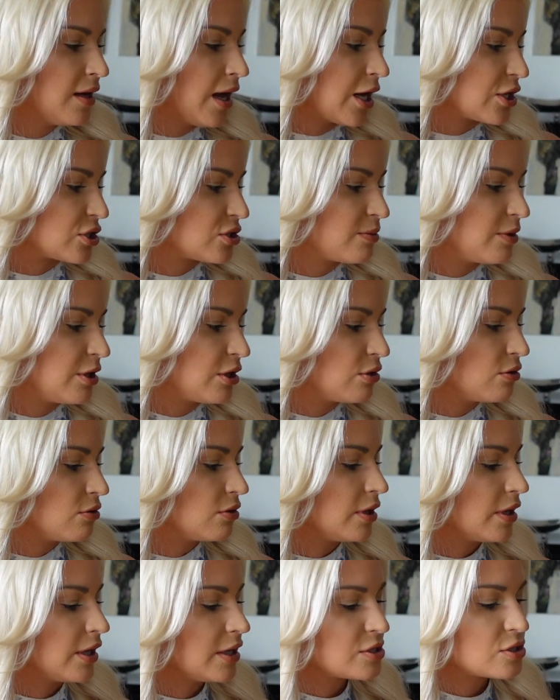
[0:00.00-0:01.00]
Actually, I'm gonna
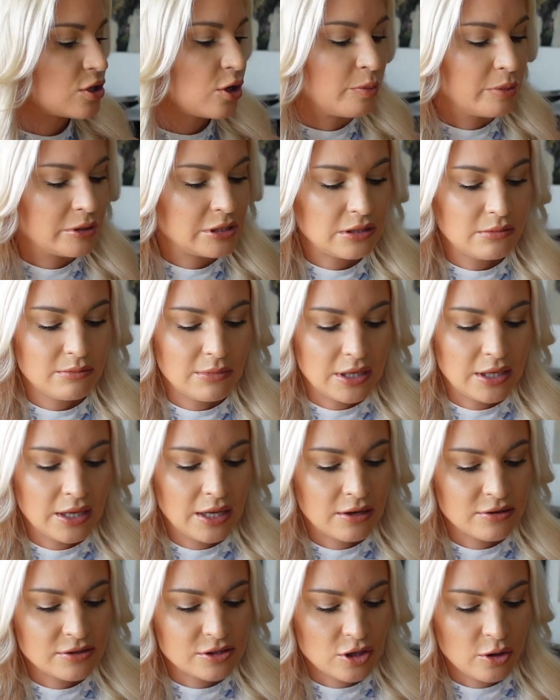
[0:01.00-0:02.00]
Google it. Is it open till
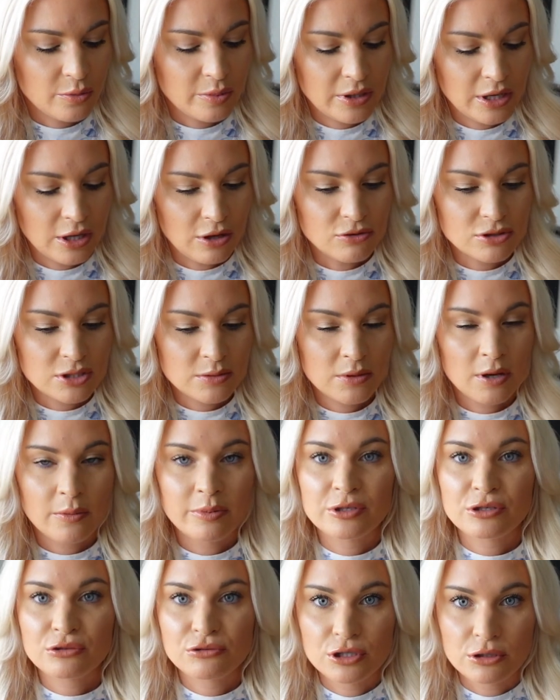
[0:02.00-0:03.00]
midnight, or is it open? It used to be
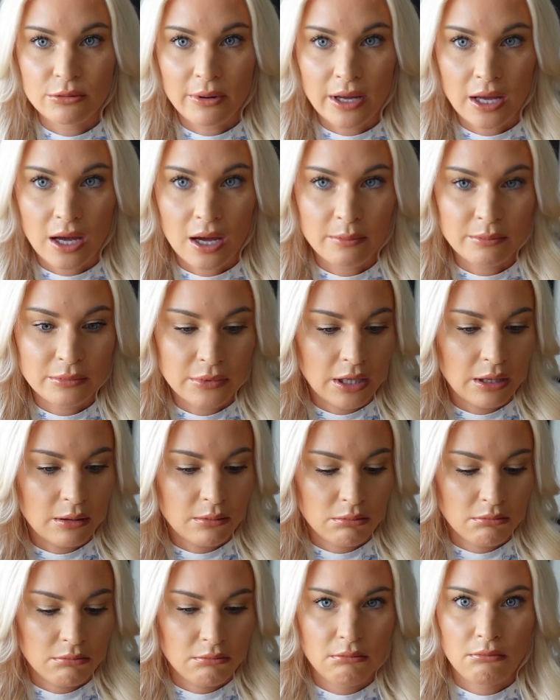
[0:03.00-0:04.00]
open till 2 a.m. Like,
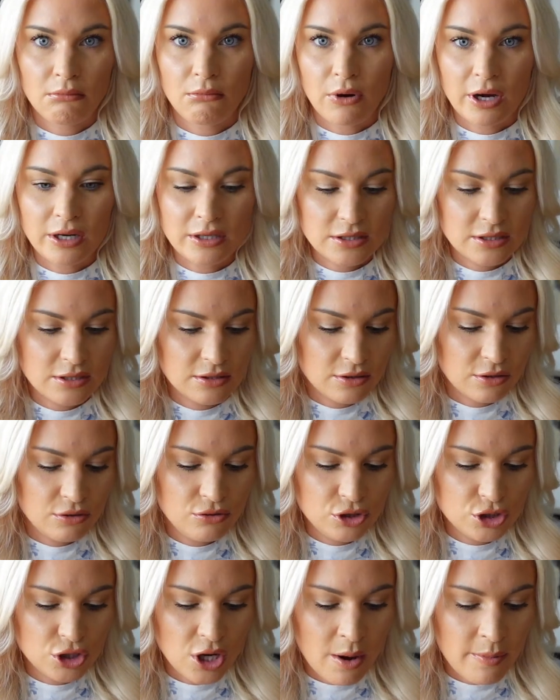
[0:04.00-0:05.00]
what?
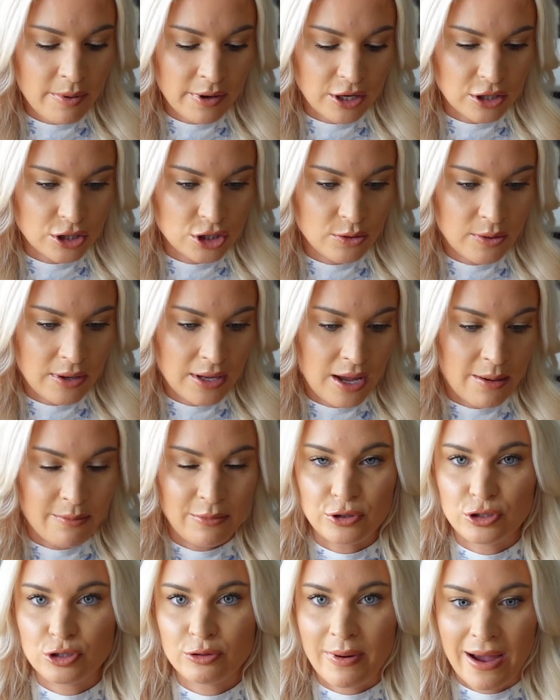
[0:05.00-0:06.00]
Who's shopping at 2
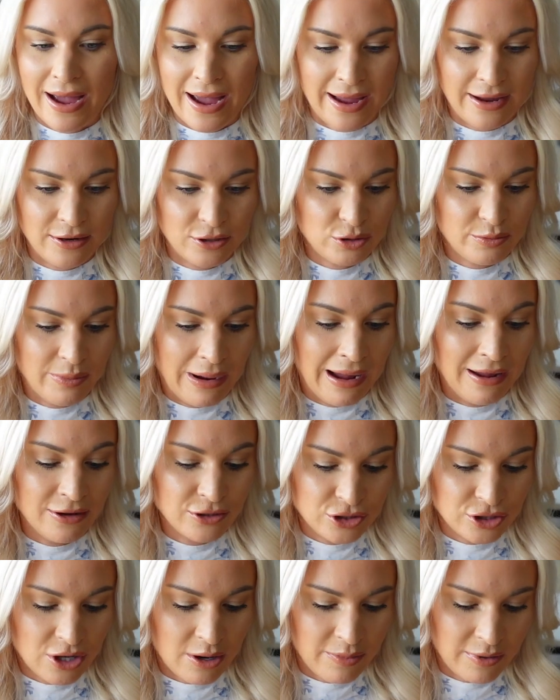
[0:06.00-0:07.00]
a.m.? Dubai is
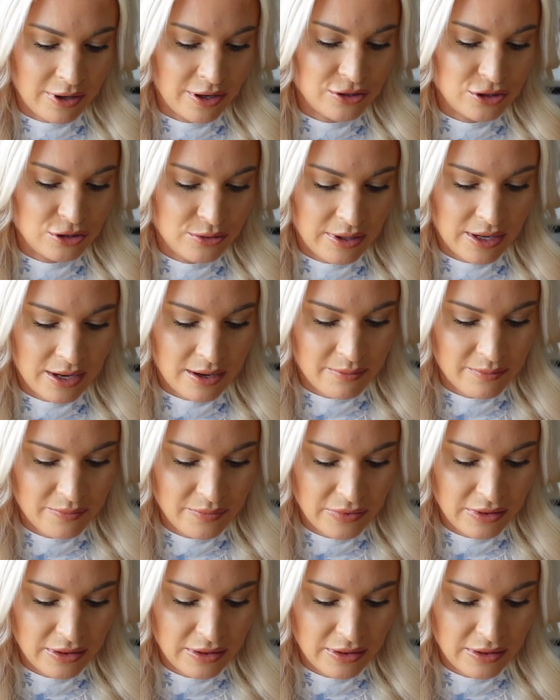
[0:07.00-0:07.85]
shopping at 2 a.m.